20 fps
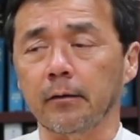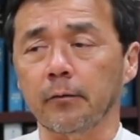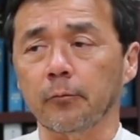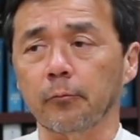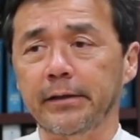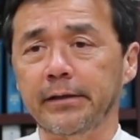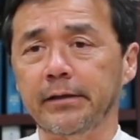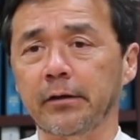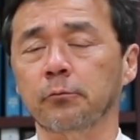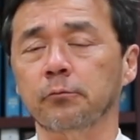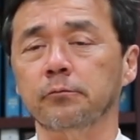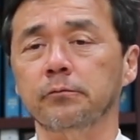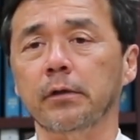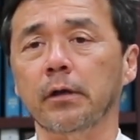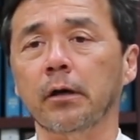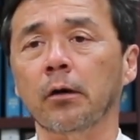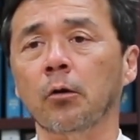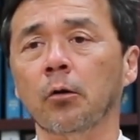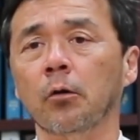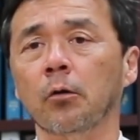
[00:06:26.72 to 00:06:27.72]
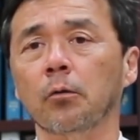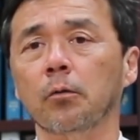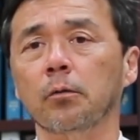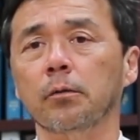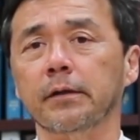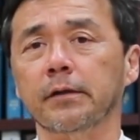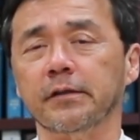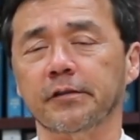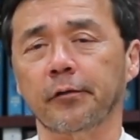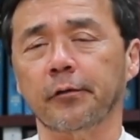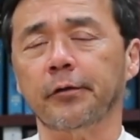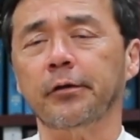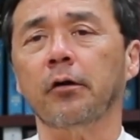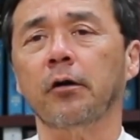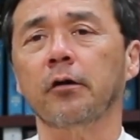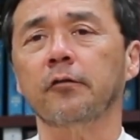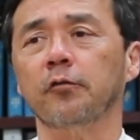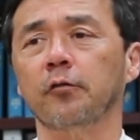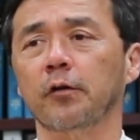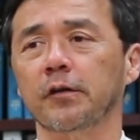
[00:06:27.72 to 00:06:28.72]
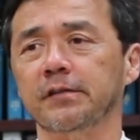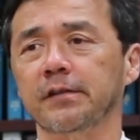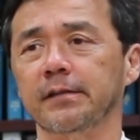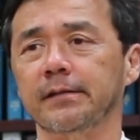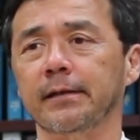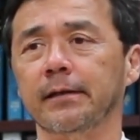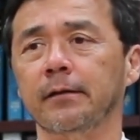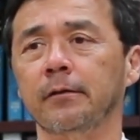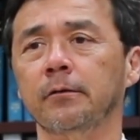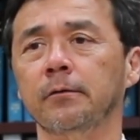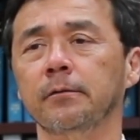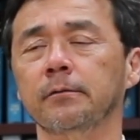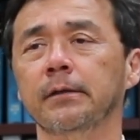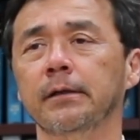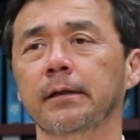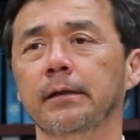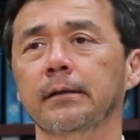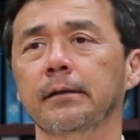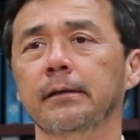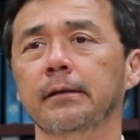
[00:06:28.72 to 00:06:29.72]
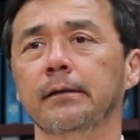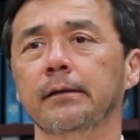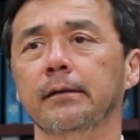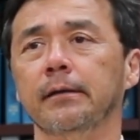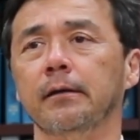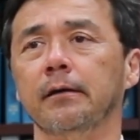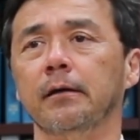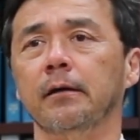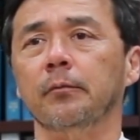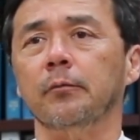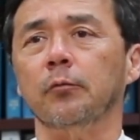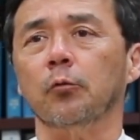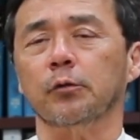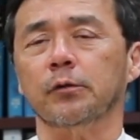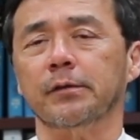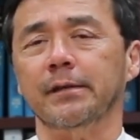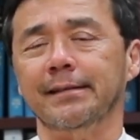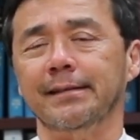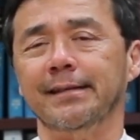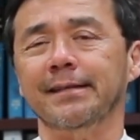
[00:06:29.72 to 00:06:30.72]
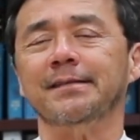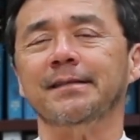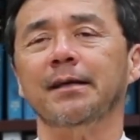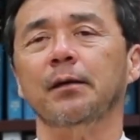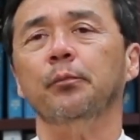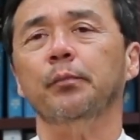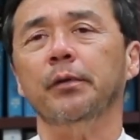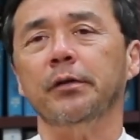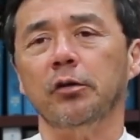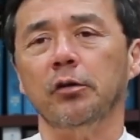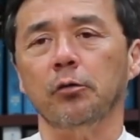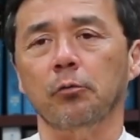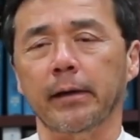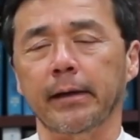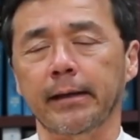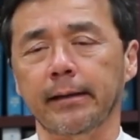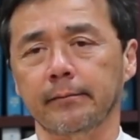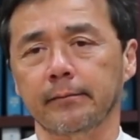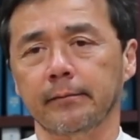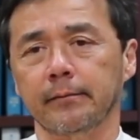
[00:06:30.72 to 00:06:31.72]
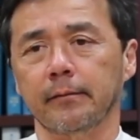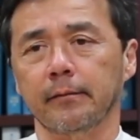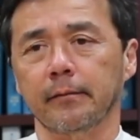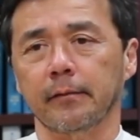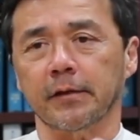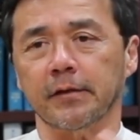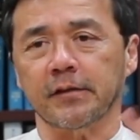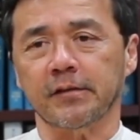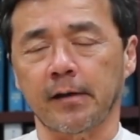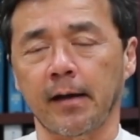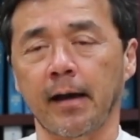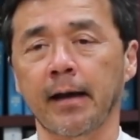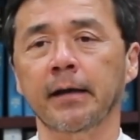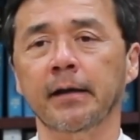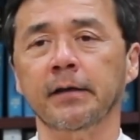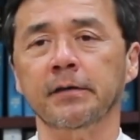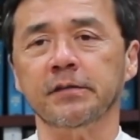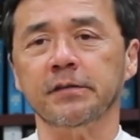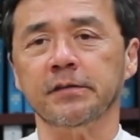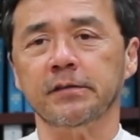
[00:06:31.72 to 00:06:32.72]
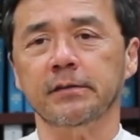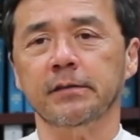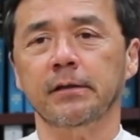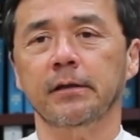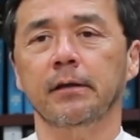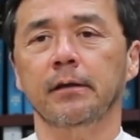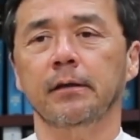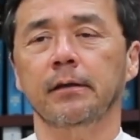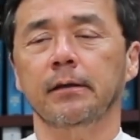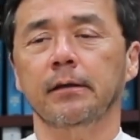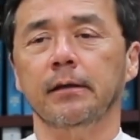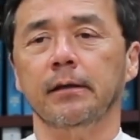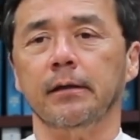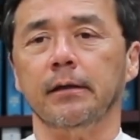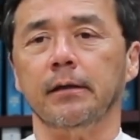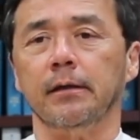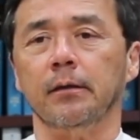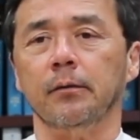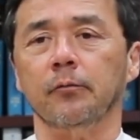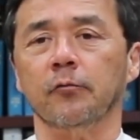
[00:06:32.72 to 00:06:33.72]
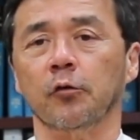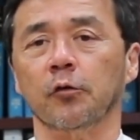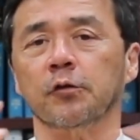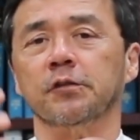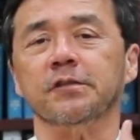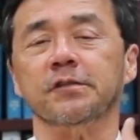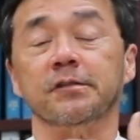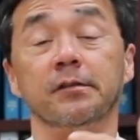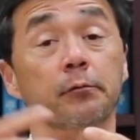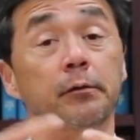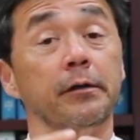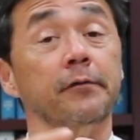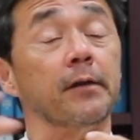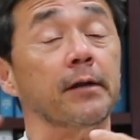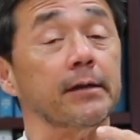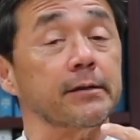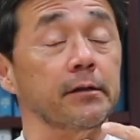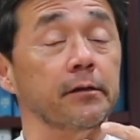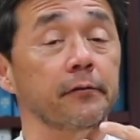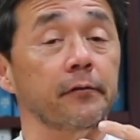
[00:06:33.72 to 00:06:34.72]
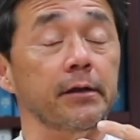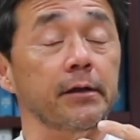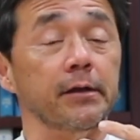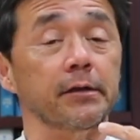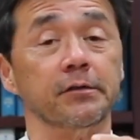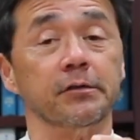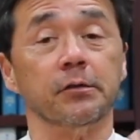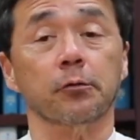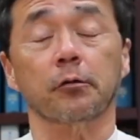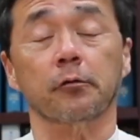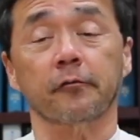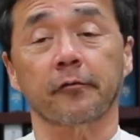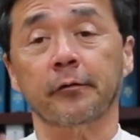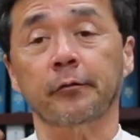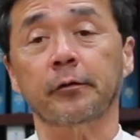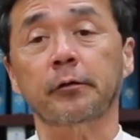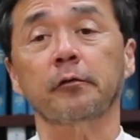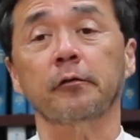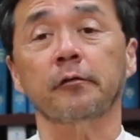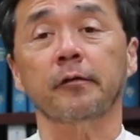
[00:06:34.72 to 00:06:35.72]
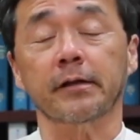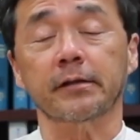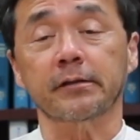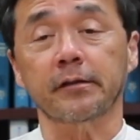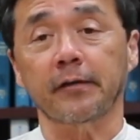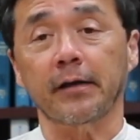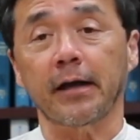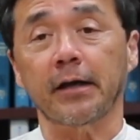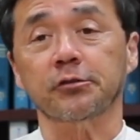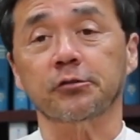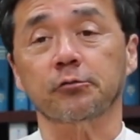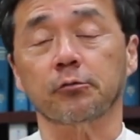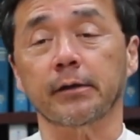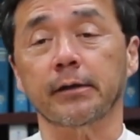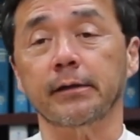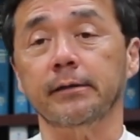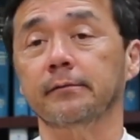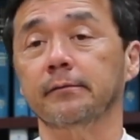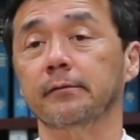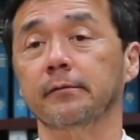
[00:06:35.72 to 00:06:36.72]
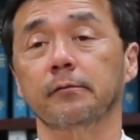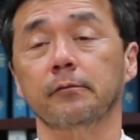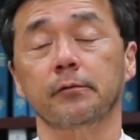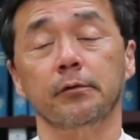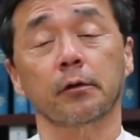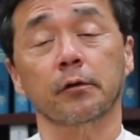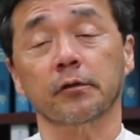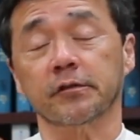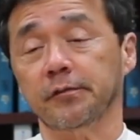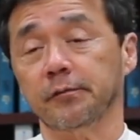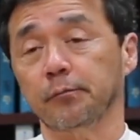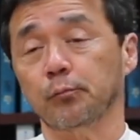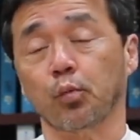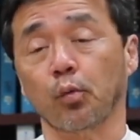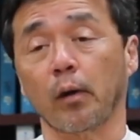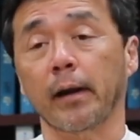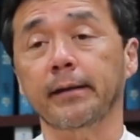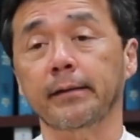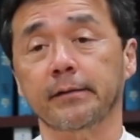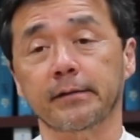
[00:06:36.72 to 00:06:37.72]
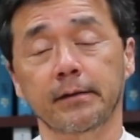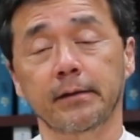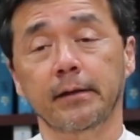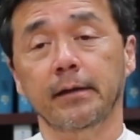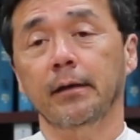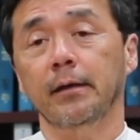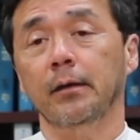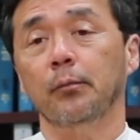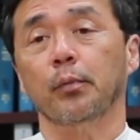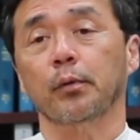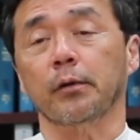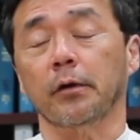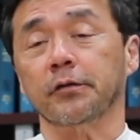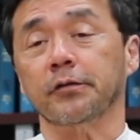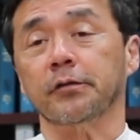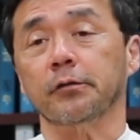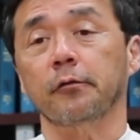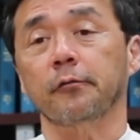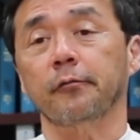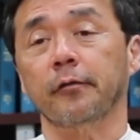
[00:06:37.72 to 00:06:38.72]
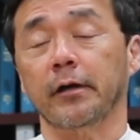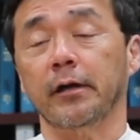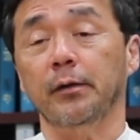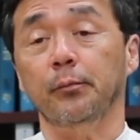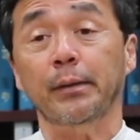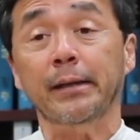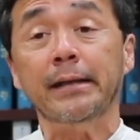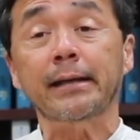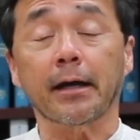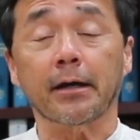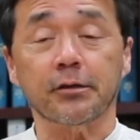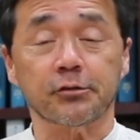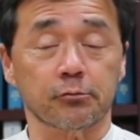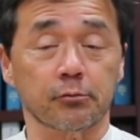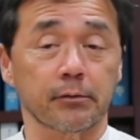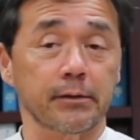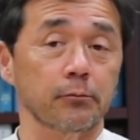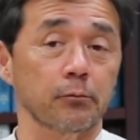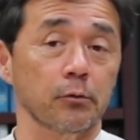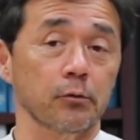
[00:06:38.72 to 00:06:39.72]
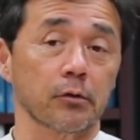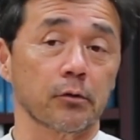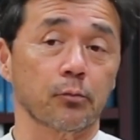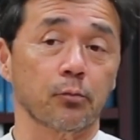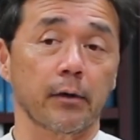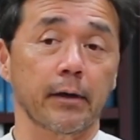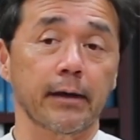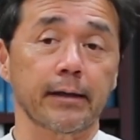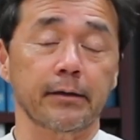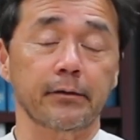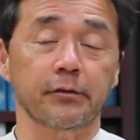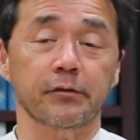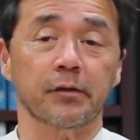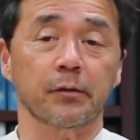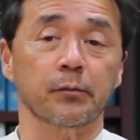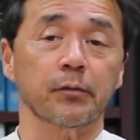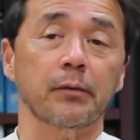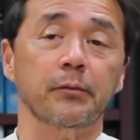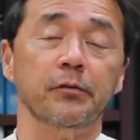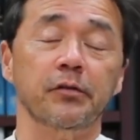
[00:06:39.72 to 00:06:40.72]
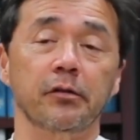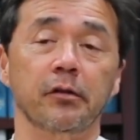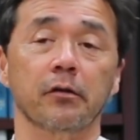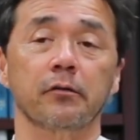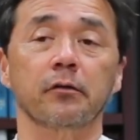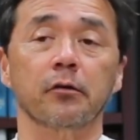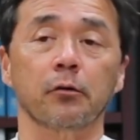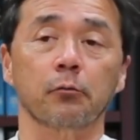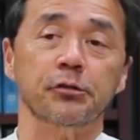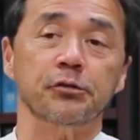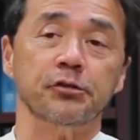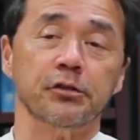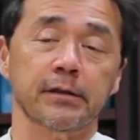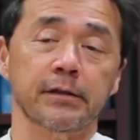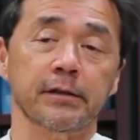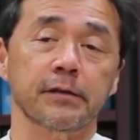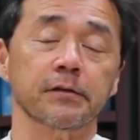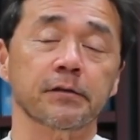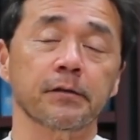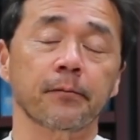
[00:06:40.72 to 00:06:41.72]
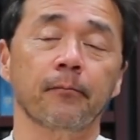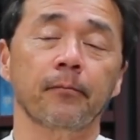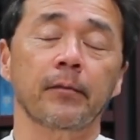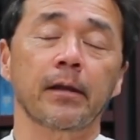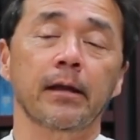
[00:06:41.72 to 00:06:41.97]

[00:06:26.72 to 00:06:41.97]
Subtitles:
we don't know, it's very hard for us to tell or to disambiguate the size versus the reflectivity. So a very reflective asteroid looks bright, but also a very big asteroid will look bright, and sometimes you don't know which it is.